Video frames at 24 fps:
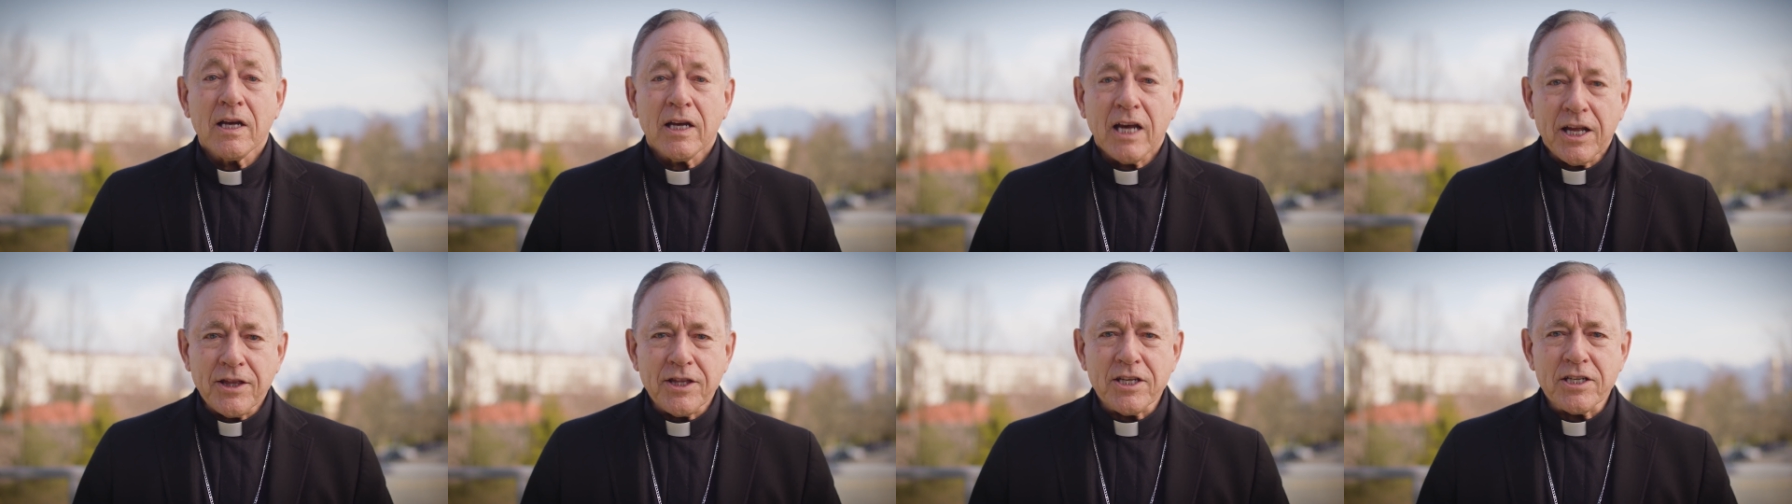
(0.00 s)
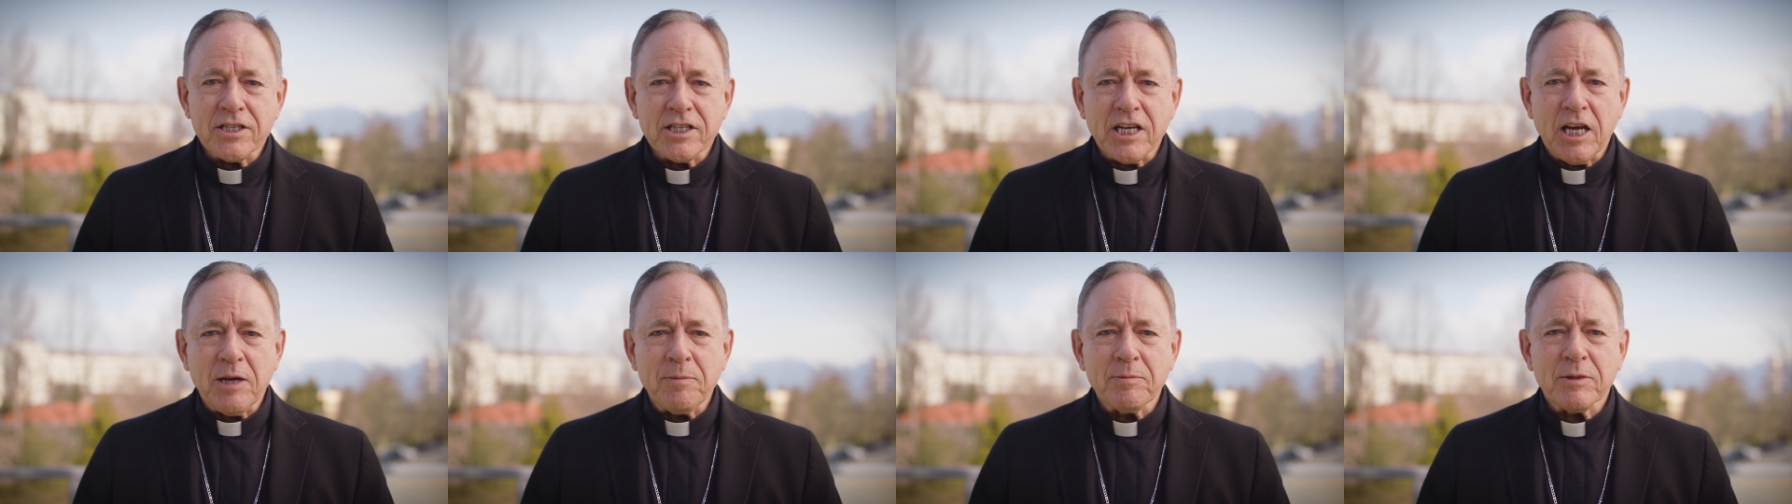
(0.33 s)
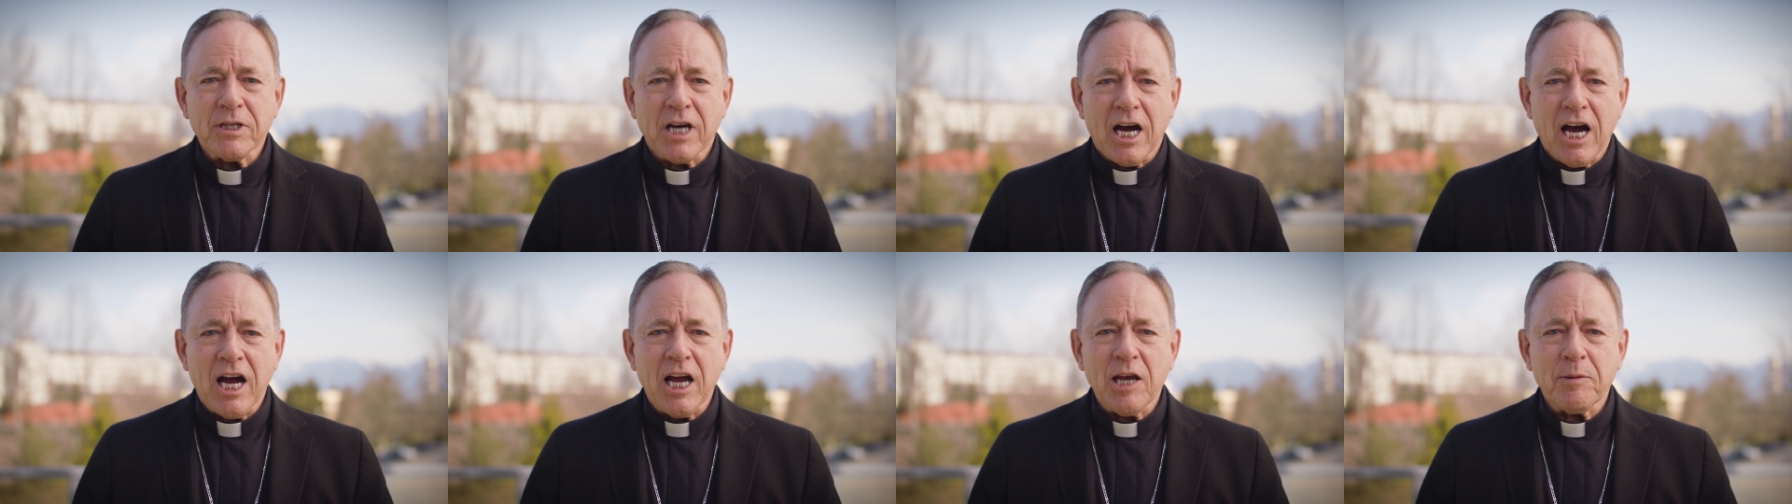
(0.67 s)
At the same
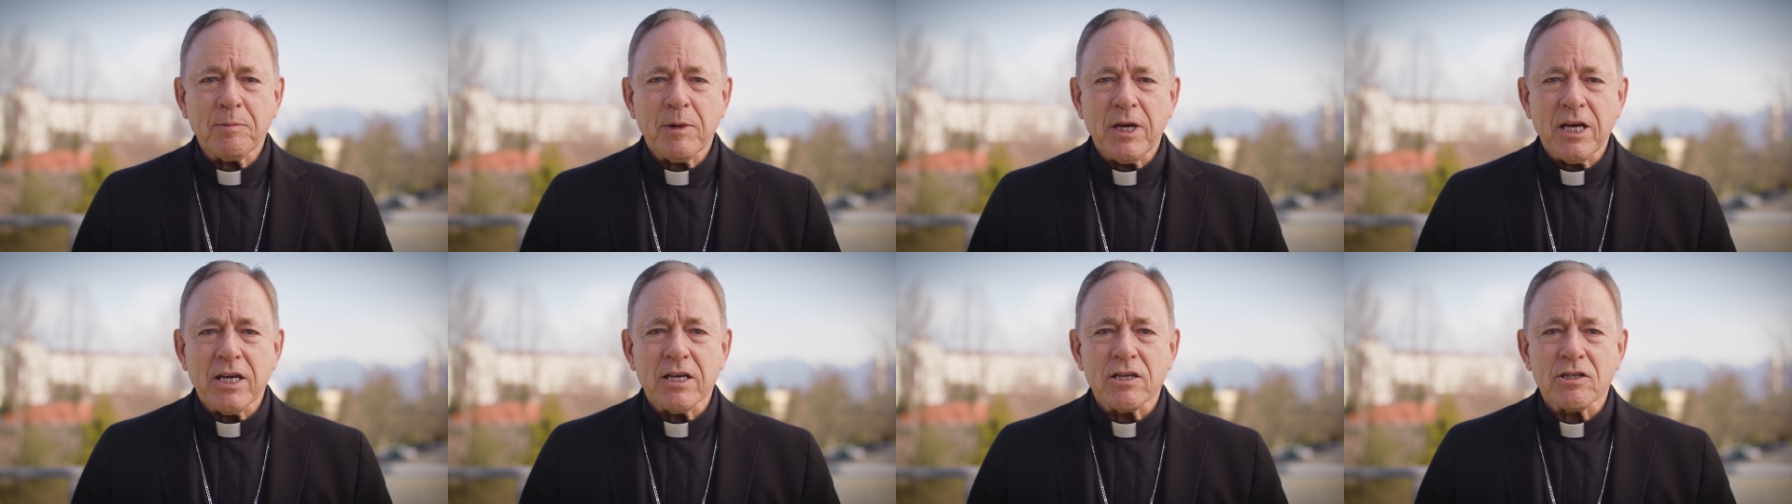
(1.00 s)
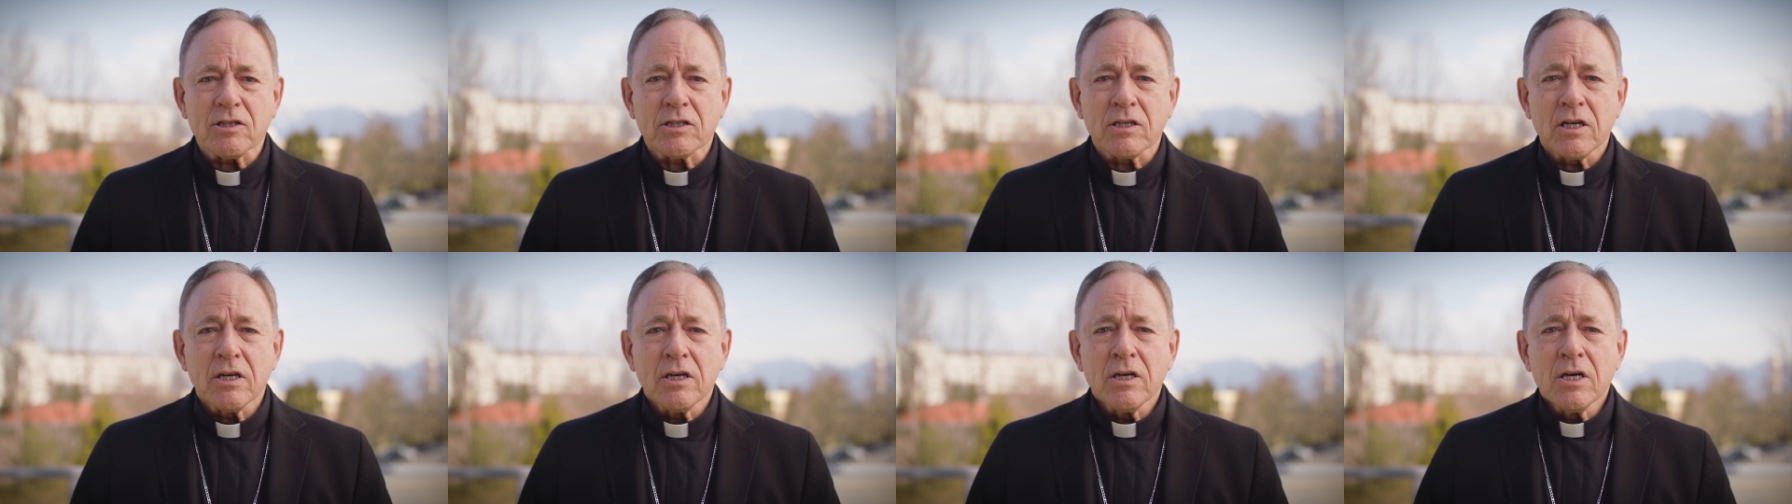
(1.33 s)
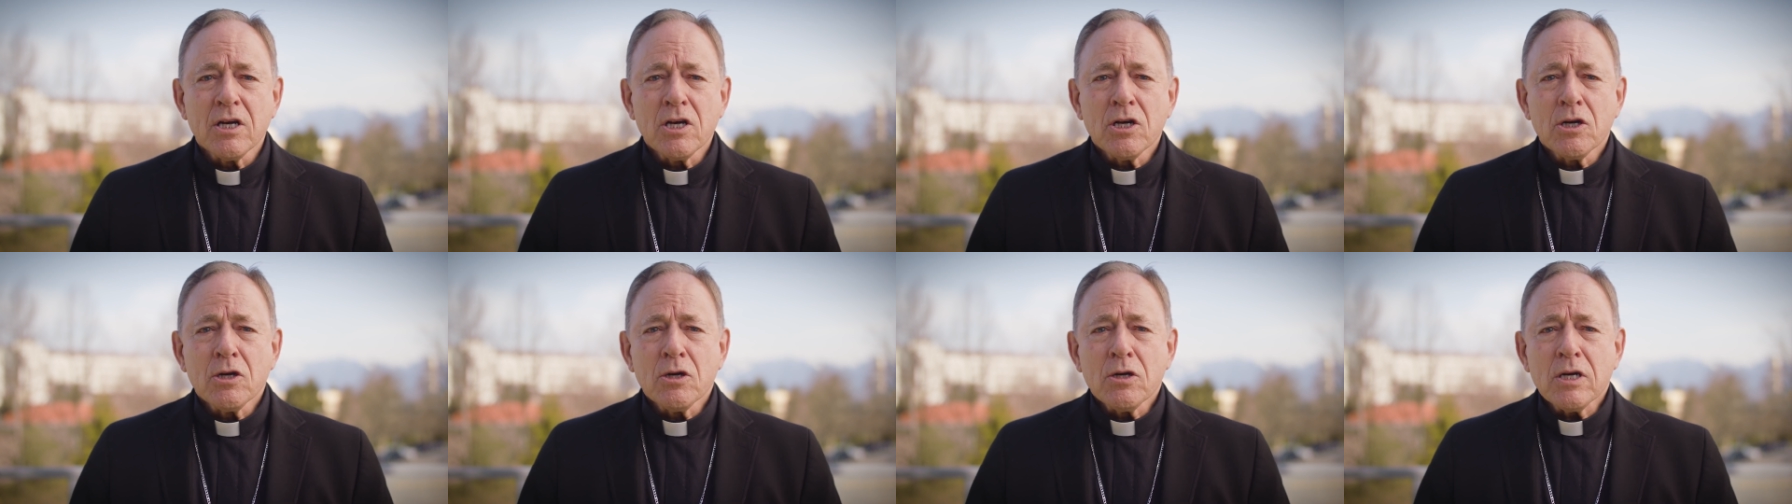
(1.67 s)
time, he is
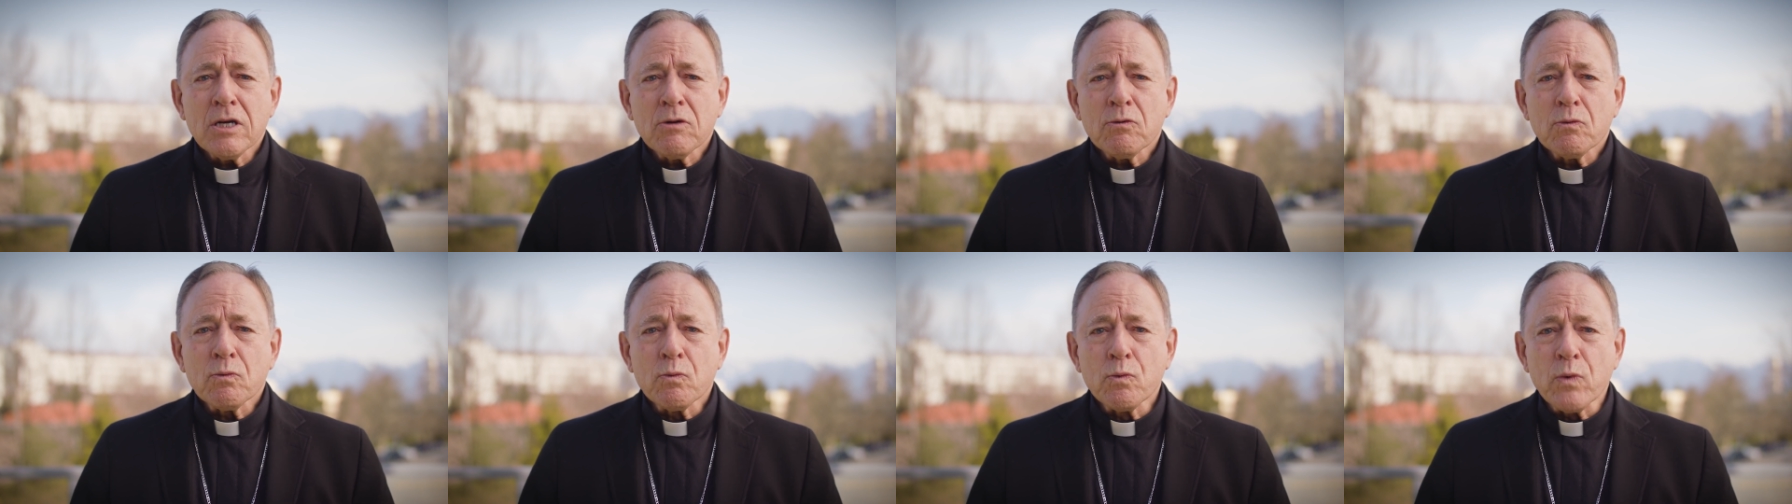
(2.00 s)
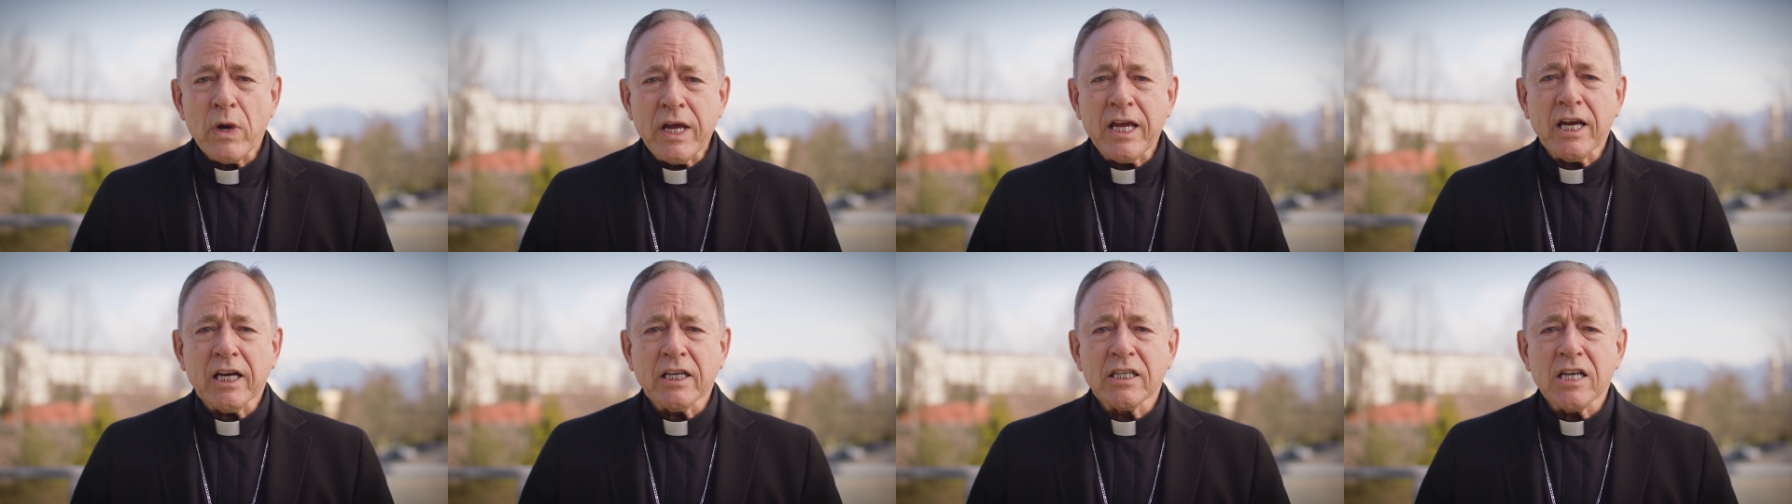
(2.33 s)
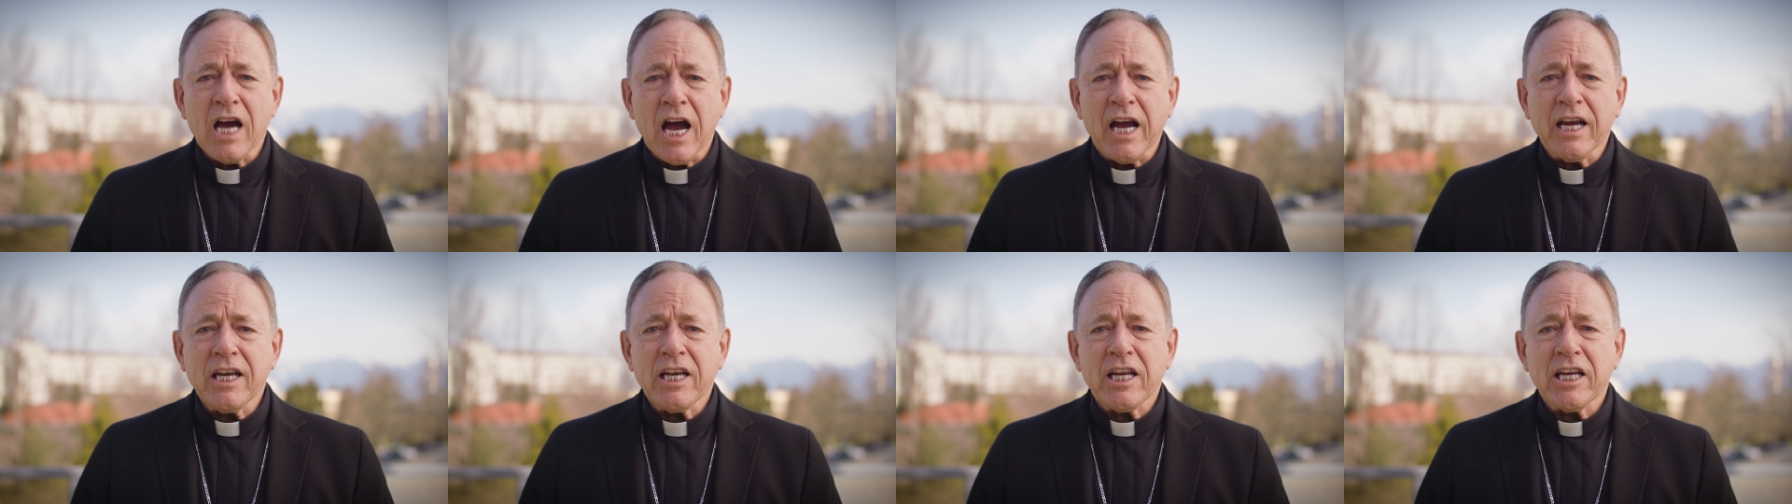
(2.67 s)

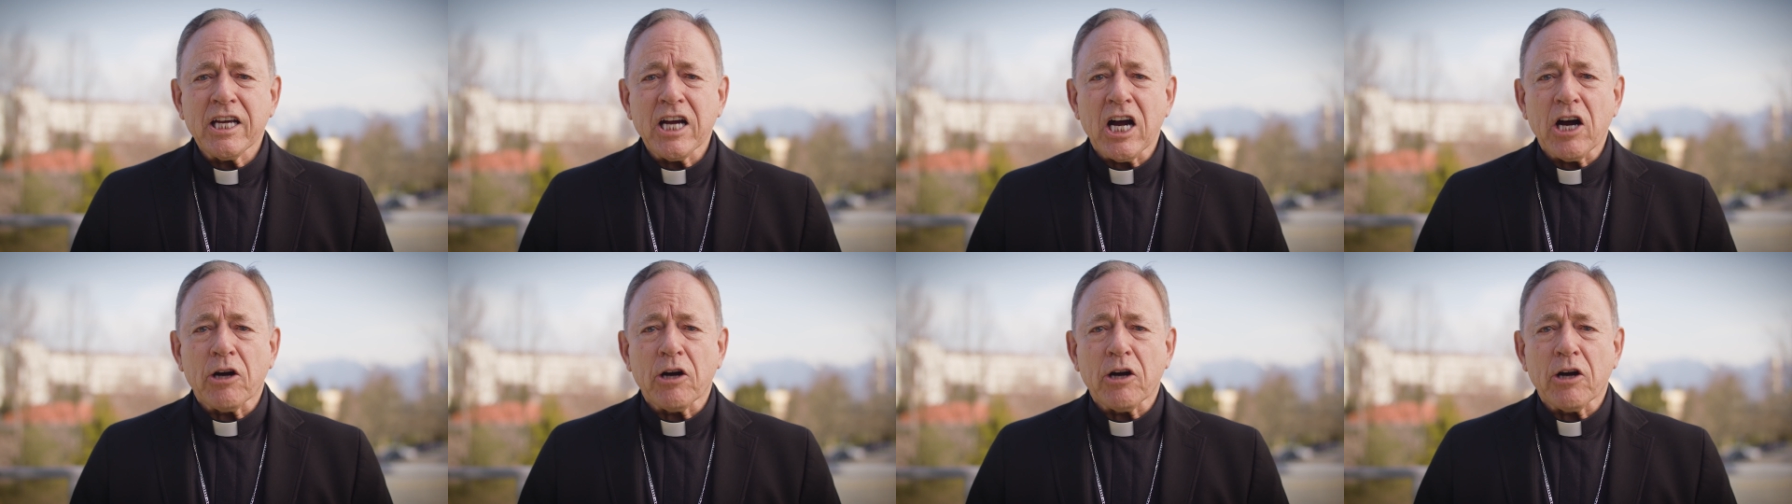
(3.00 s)
reigniting